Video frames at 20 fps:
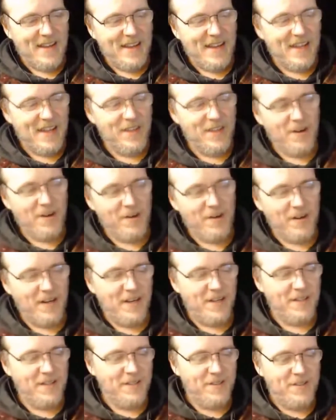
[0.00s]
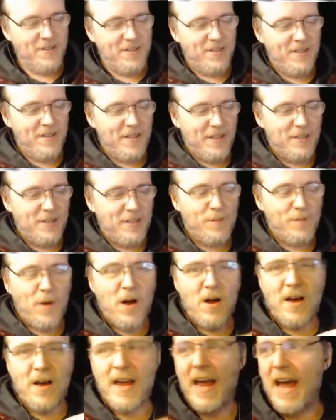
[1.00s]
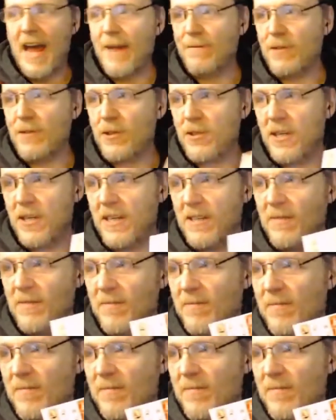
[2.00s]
And there is a small half sheet.